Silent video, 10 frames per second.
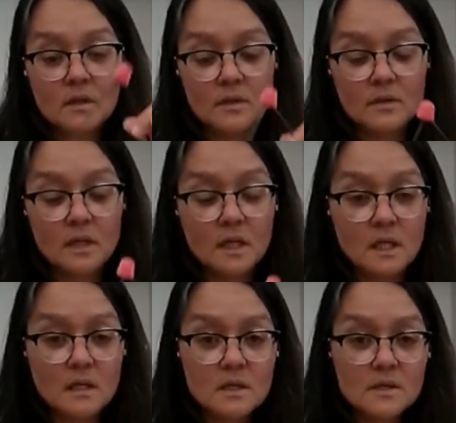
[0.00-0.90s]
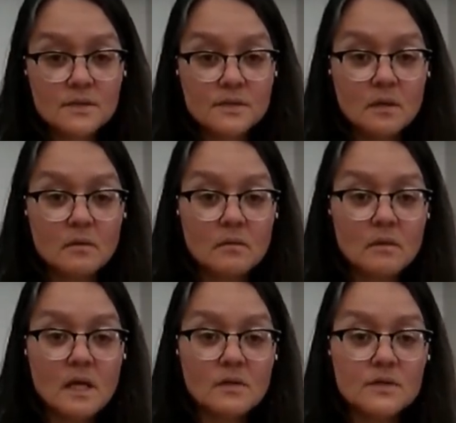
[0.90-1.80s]
Okay? So
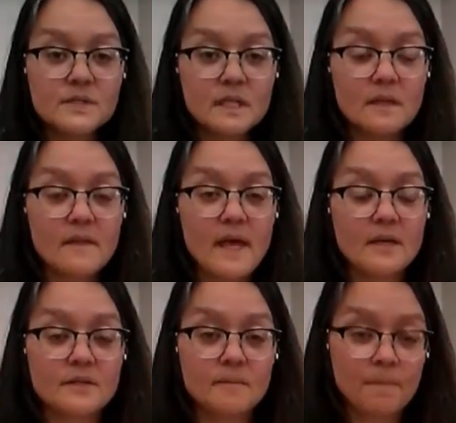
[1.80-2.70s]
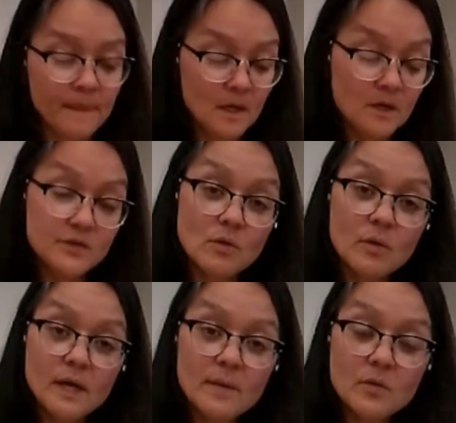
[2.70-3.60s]
that looks like that. So
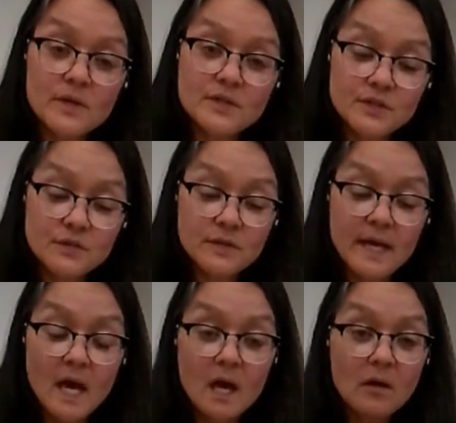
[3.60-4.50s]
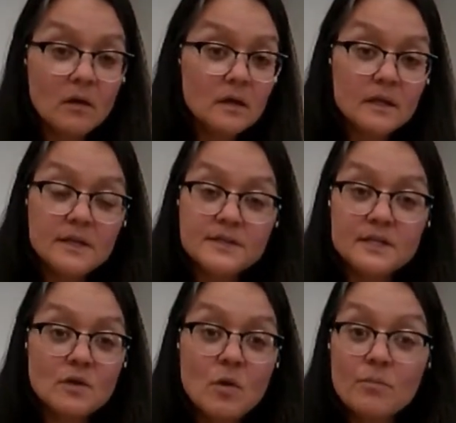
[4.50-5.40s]
what I'm going to do now is I
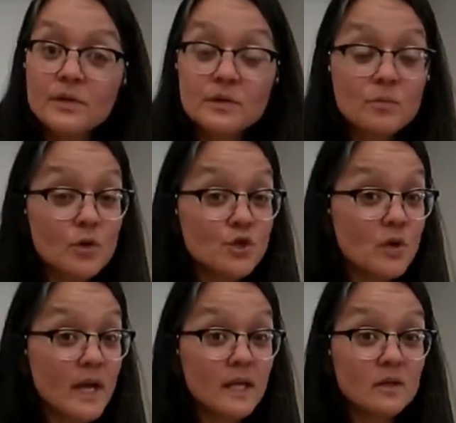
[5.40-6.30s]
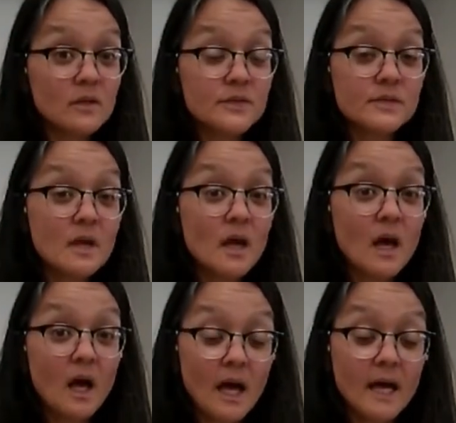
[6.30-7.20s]
don't build more triangles.
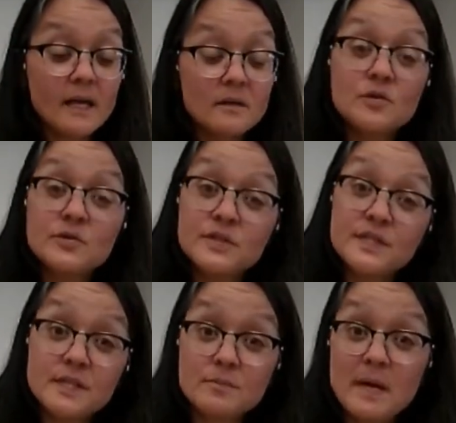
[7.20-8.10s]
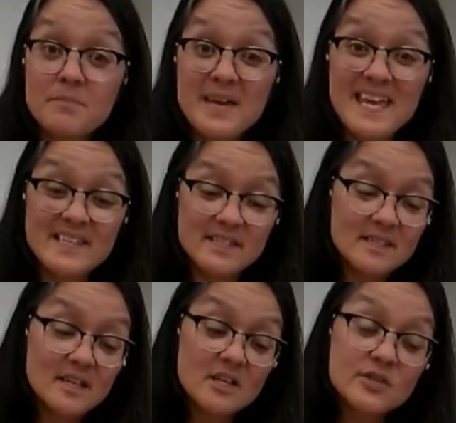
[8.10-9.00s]
I use this as my base.
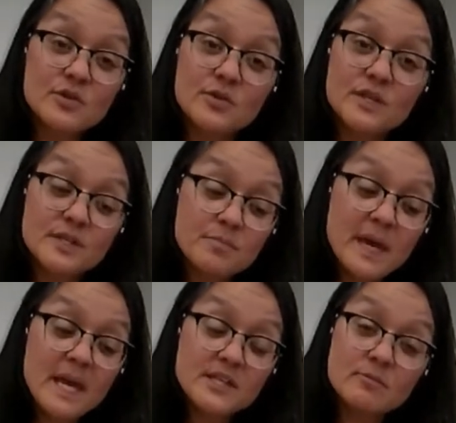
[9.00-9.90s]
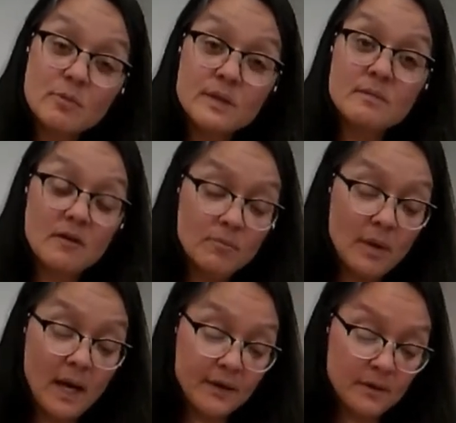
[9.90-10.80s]
So this base will be my
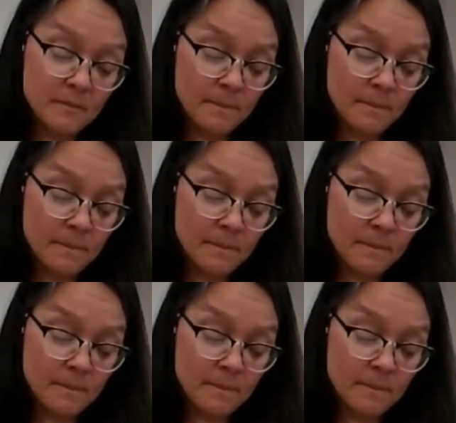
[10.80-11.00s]
bottom,